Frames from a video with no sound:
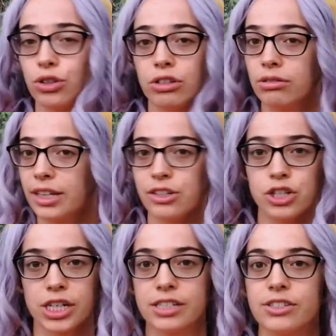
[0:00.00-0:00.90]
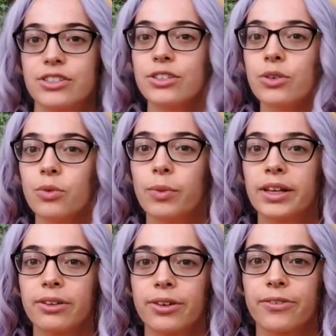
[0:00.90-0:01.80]
you can just
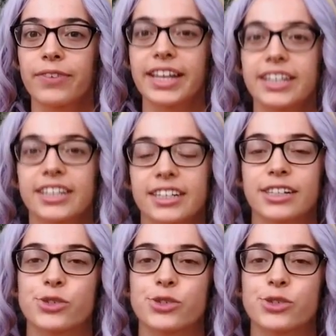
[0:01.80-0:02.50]
wiggle your fingers,